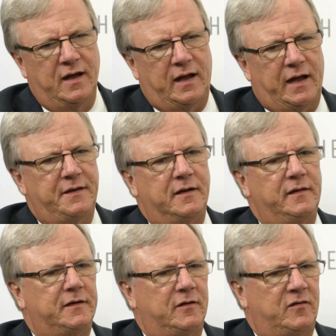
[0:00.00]
I
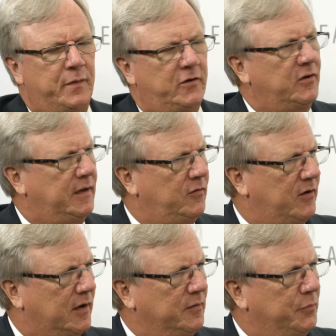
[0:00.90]
neglected to mention
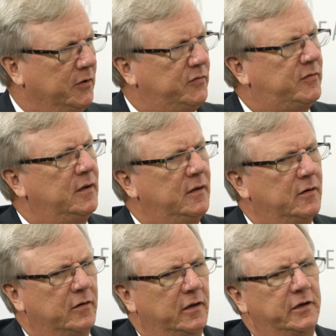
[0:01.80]
injectables
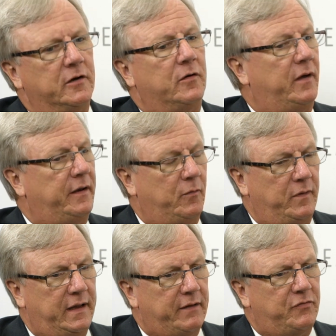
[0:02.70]
earlier, and then
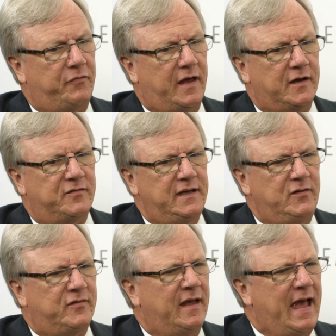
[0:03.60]
we have the
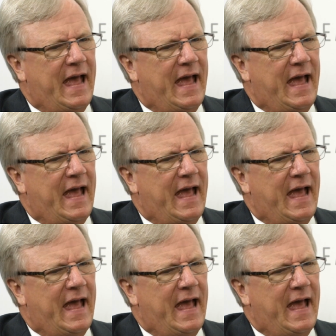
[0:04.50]
vaccines.